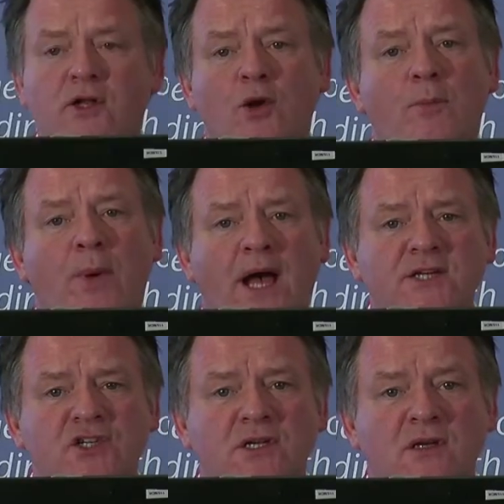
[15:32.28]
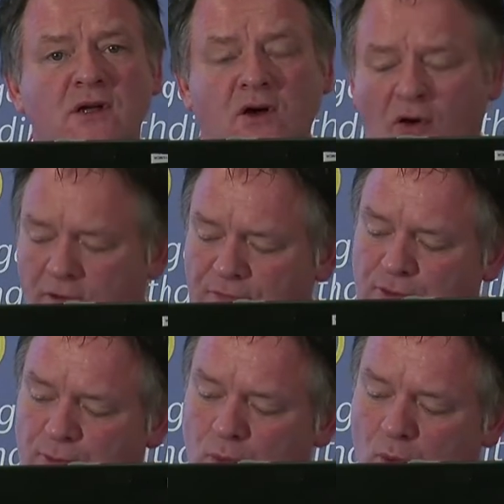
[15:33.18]
and compassion of
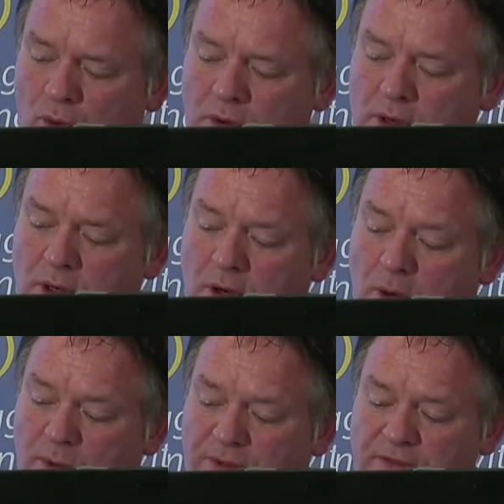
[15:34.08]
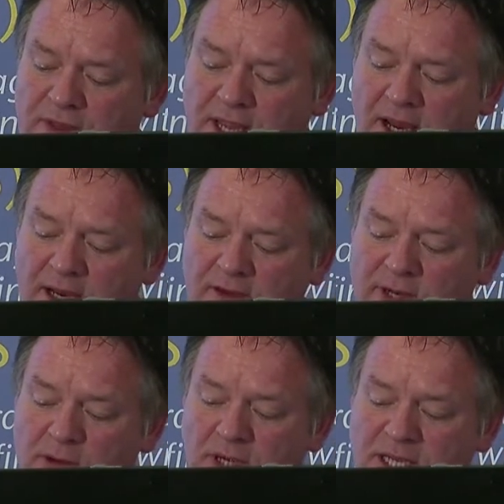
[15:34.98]
their role within the
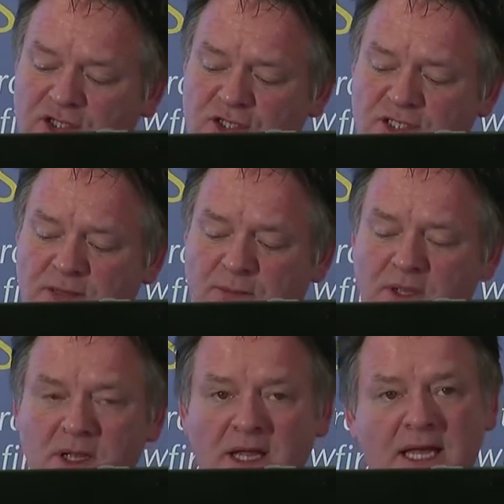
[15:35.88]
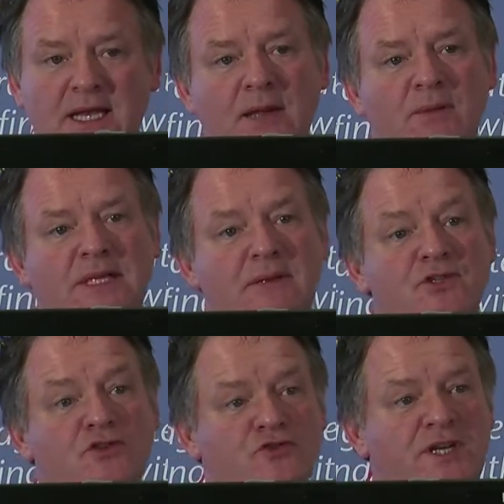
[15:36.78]
caregiving relationship enable them
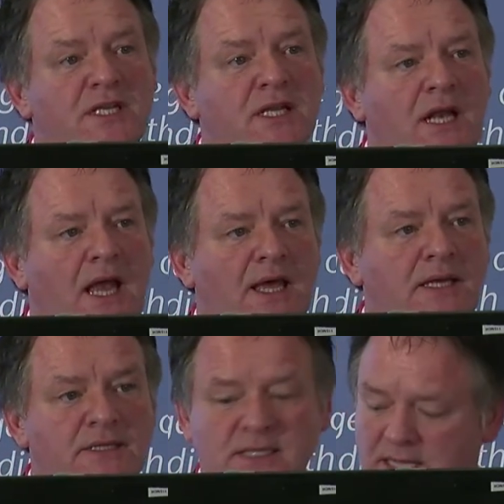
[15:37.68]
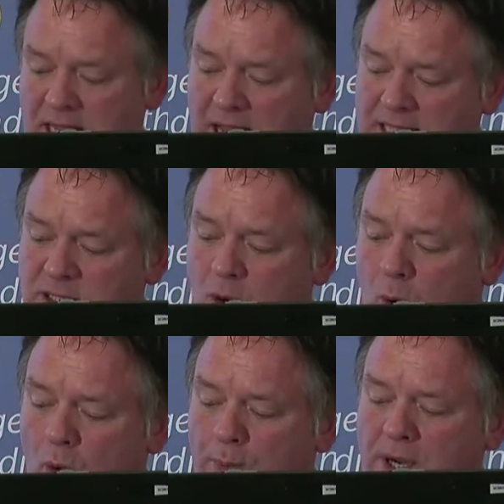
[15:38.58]
to treat the client as a
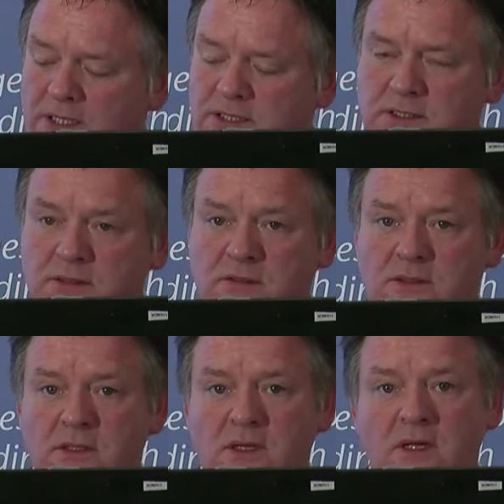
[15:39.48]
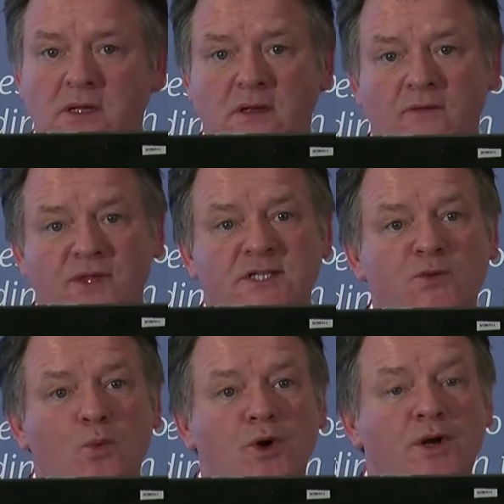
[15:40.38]
whole person.
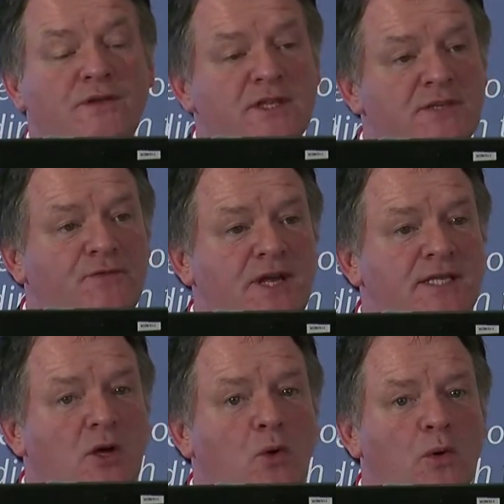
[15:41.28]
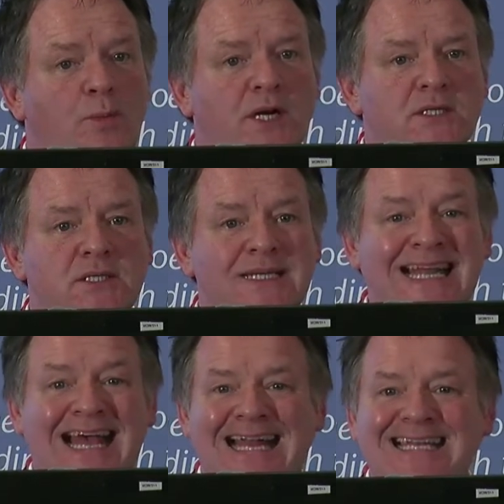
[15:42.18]
This word, this phrase, a whole person,
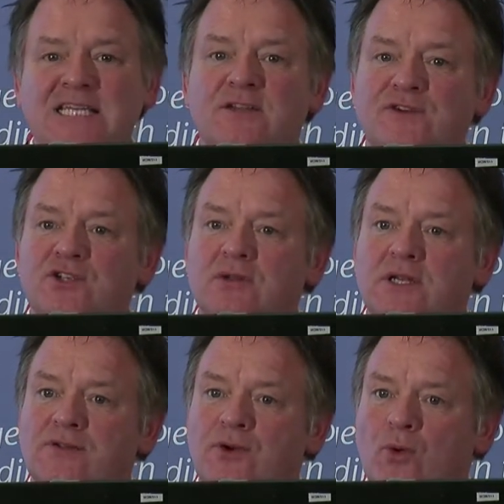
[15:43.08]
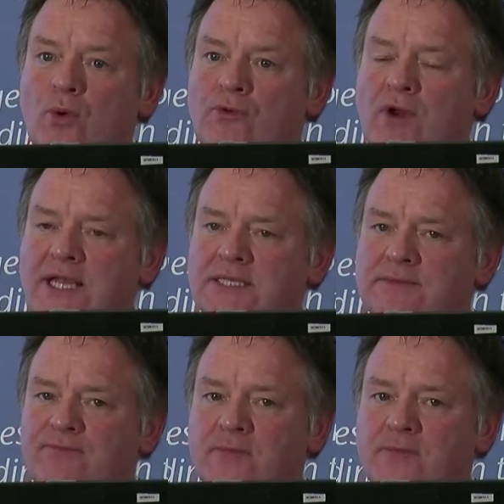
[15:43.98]
an individual in their own right,